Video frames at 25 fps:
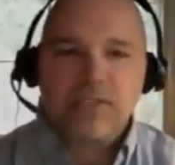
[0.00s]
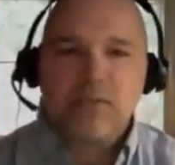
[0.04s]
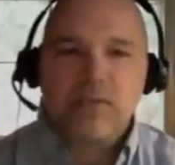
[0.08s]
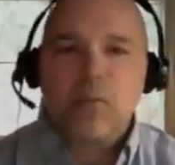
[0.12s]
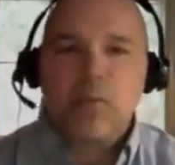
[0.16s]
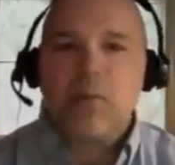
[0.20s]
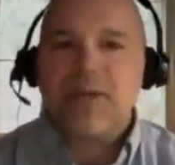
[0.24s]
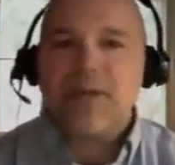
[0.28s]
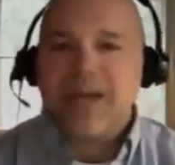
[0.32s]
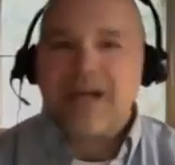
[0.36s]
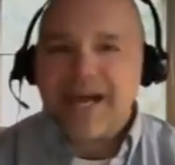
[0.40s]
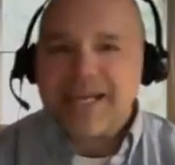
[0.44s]

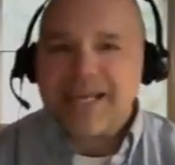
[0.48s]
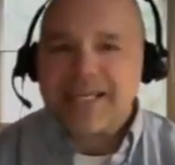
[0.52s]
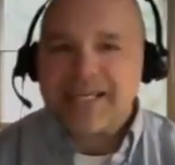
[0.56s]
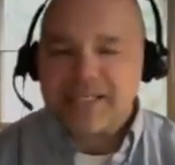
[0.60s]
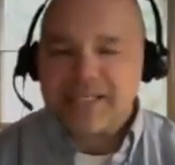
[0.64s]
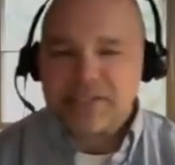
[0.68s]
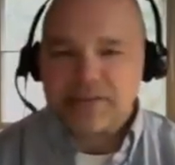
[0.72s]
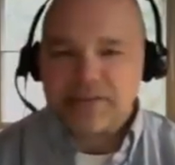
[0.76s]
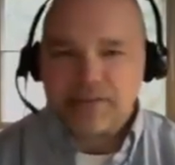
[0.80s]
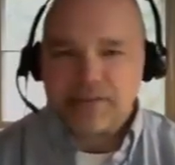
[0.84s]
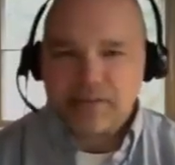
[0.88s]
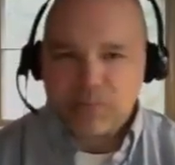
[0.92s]
what I
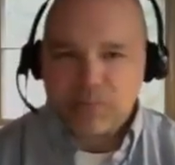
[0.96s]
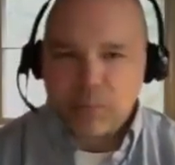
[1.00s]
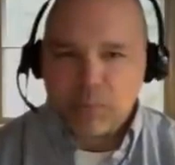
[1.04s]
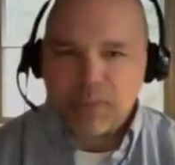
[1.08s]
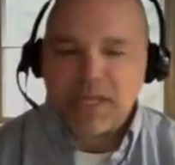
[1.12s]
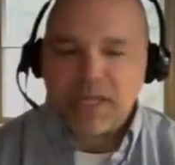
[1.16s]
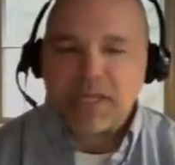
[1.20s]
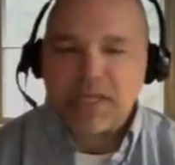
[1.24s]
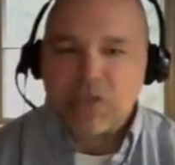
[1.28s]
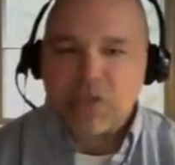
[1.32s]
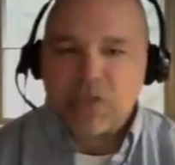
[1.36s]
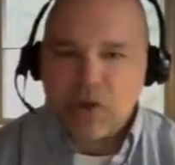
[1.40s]
kill what
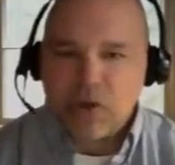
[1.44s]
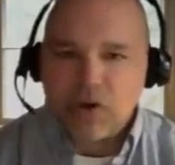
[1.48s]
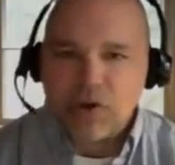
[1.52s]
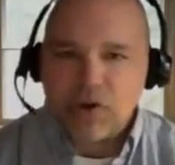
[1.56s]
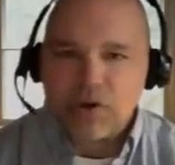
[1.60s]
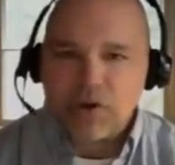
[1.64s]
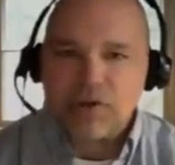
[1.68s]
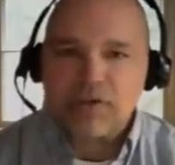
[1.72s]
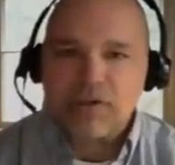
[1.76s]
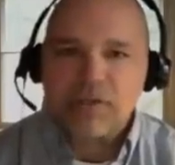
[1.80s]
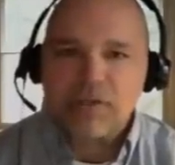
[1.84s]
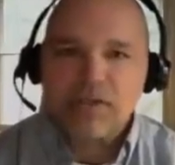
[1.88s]
I
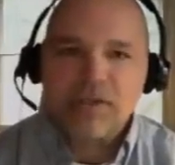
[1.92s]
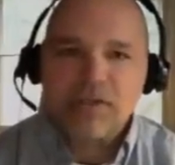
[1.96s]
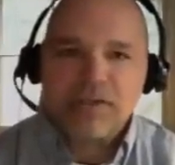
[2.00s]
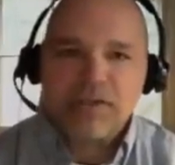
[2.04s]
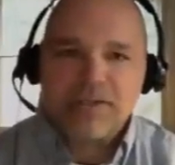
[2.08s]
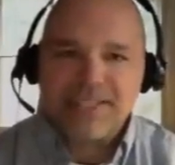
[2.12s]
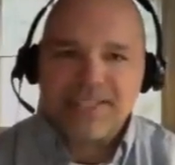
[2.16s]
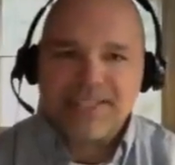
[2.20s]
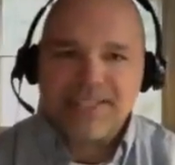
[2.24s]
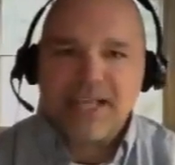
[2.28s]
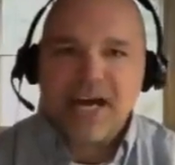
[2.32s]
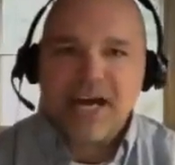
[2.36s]
call
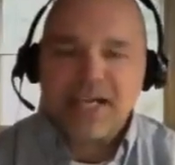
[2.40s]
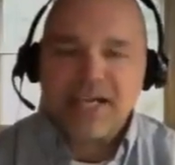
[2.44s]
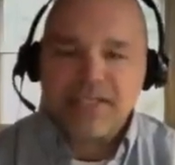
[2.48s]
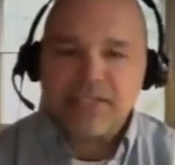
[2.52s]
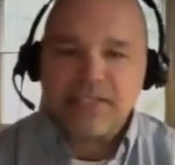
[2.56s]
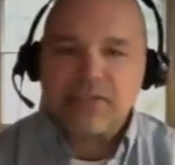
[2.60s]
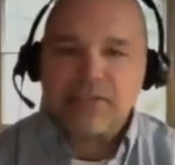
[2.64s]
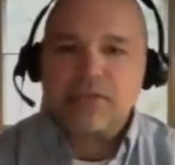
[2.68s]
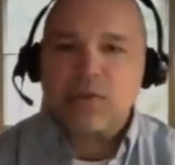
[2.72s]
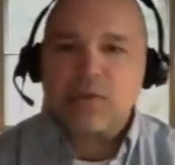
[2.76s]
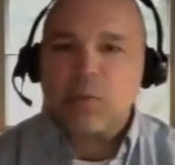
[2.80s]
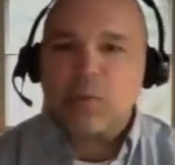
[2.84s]
the not
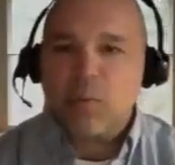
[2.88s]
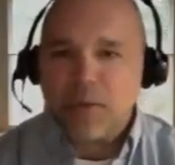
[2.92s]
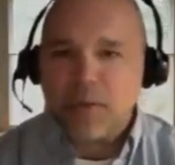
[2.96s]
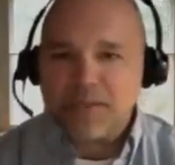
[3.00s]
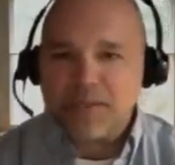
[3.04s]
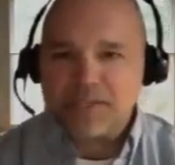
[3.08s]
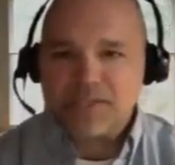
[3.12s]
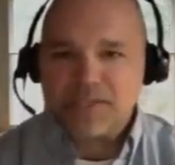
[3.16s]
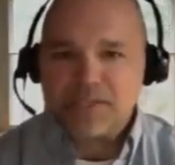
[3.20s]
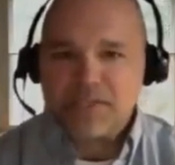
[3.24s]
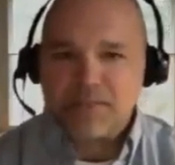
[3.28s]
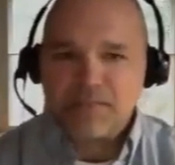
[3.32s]
milk
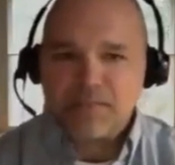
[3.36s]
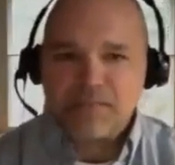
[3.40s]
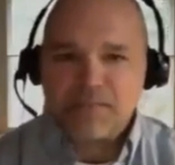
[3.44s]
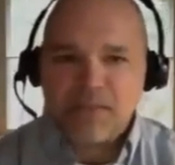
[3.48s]
once.